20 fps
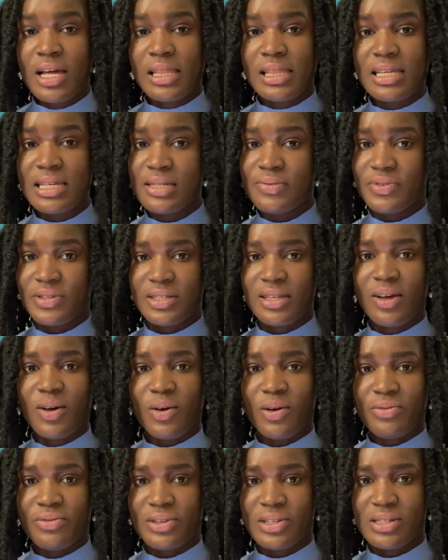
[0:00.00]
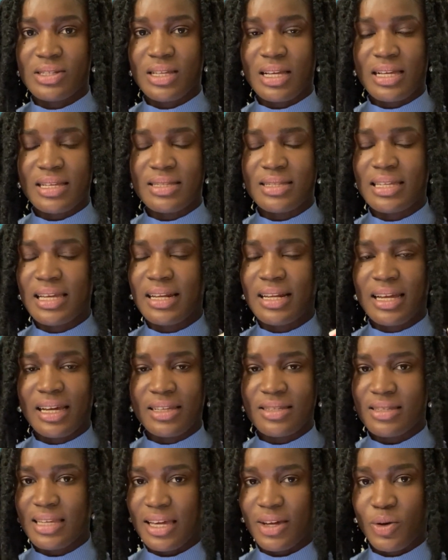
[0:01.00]
these visa officers, they're
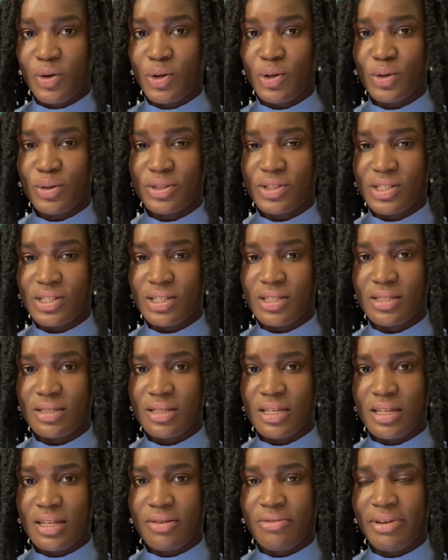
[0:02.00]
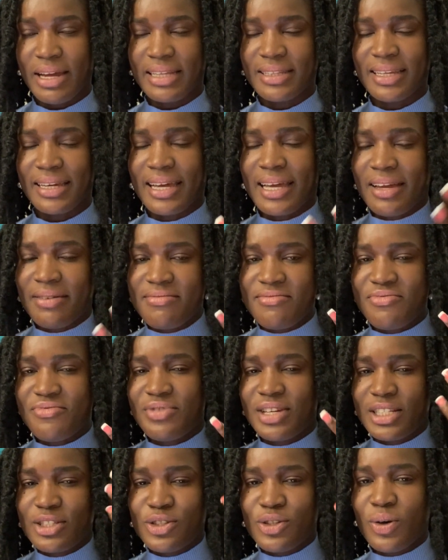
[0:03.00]
like psychologists, right? They can
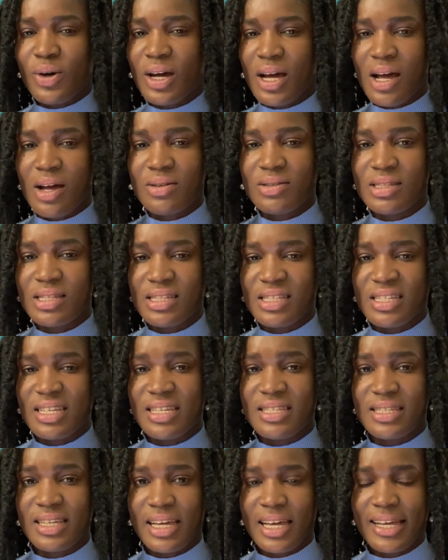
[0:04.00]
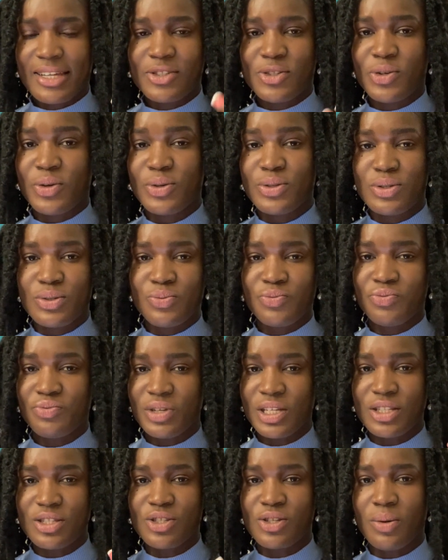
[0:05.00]
read your countenance, they can just
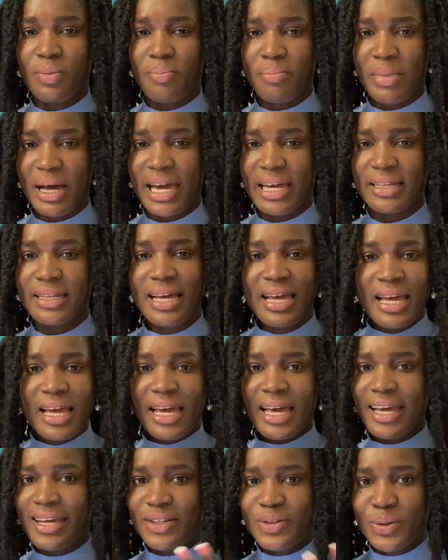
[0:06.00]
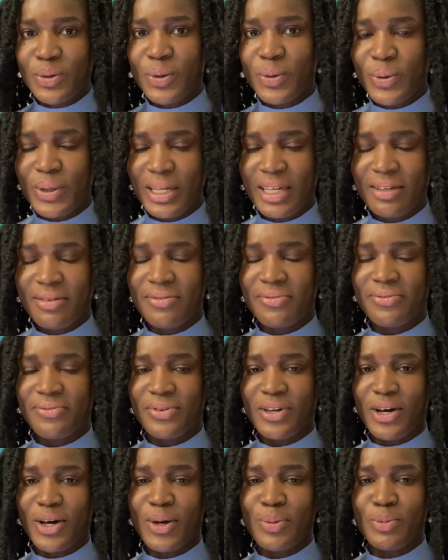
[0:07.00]
read your mind and know
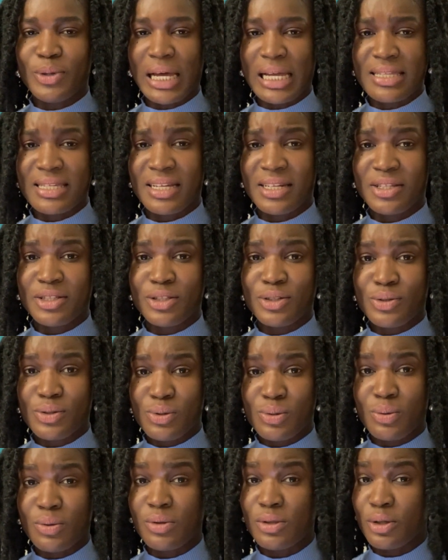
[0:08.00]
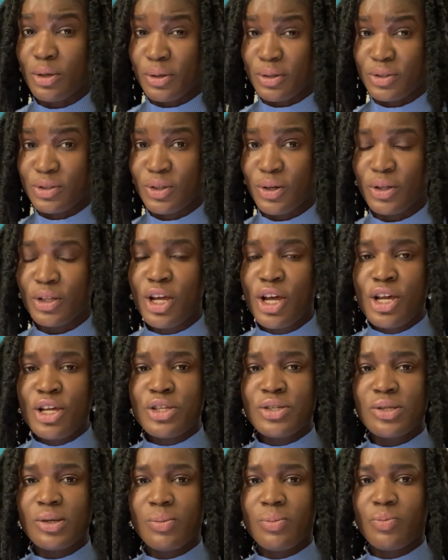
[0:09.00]
if you're telling the truth or not.
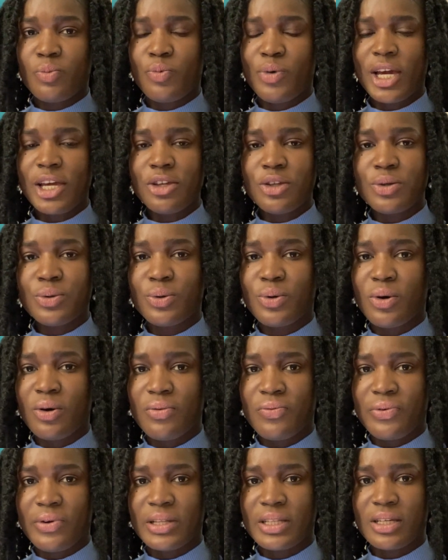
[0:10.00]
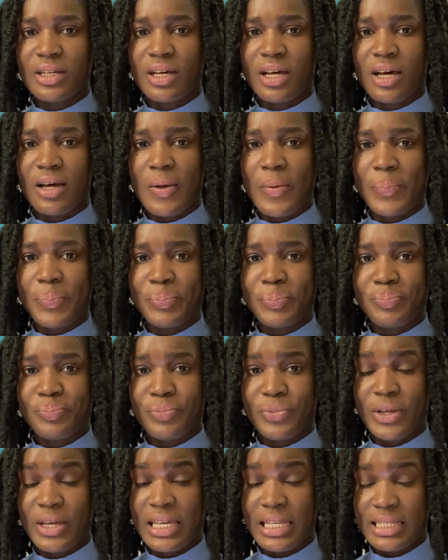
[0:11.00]
So when you go for the
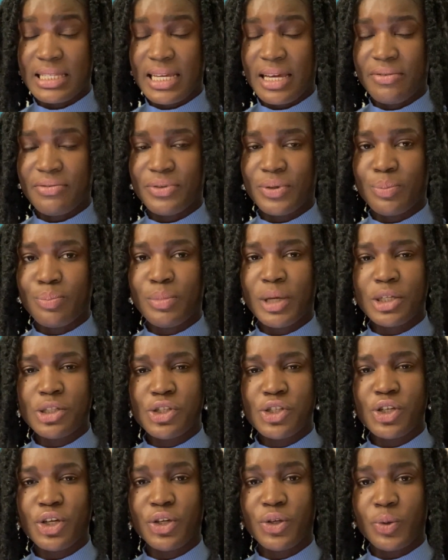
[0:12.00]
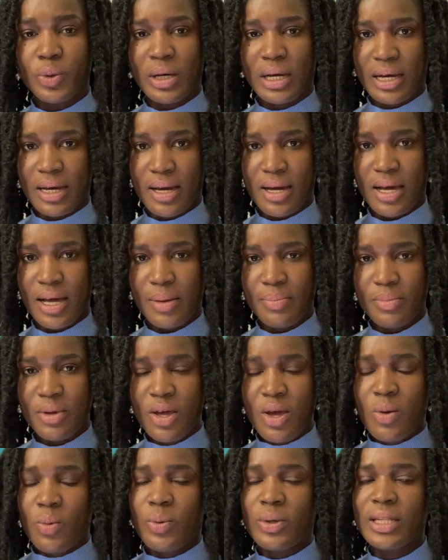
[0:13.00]
interview, make sure you are calm.
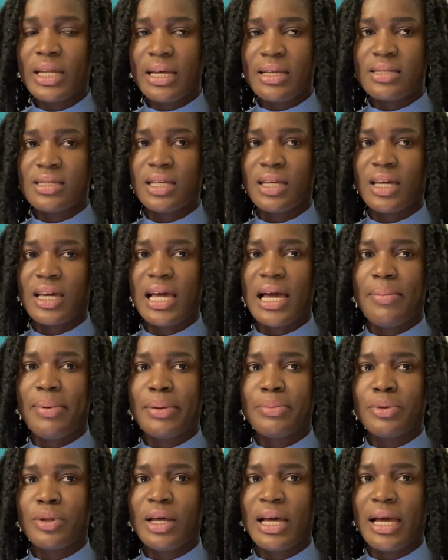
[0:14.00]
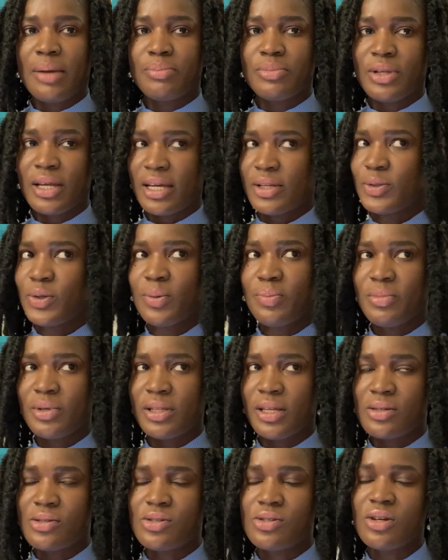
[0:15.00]
When I say calm, I don't mean
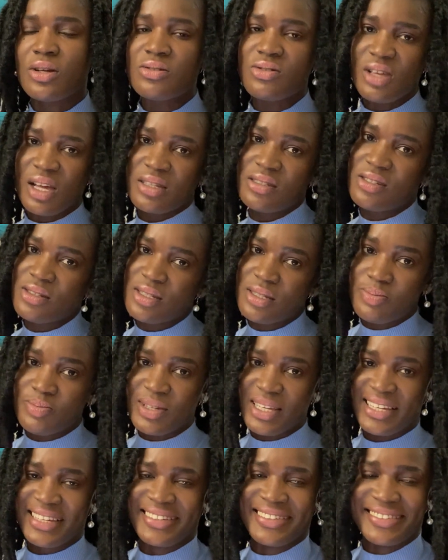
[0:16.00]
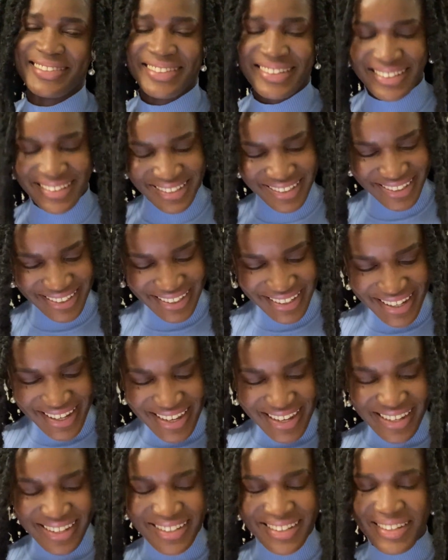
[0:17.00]
that you just go and just be
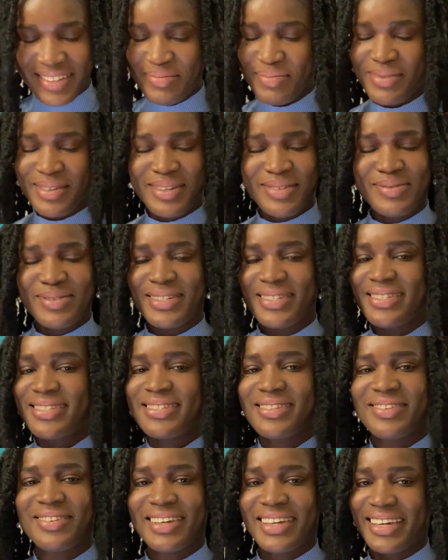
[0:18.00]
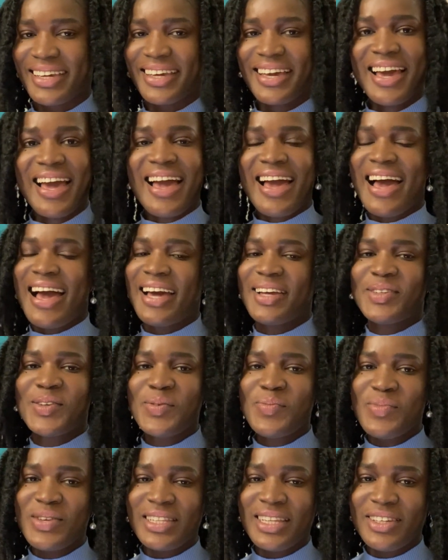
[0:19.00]
I'm just okay. I
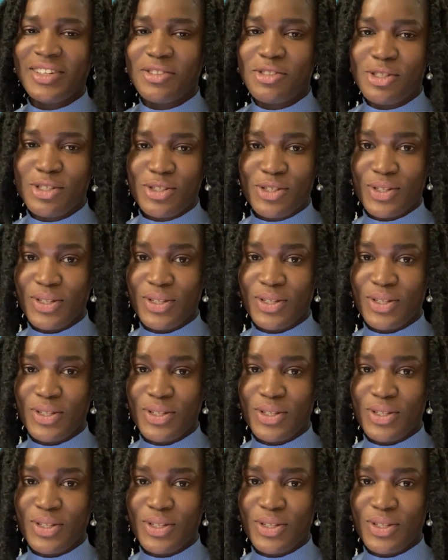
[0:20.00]
don't mean that you should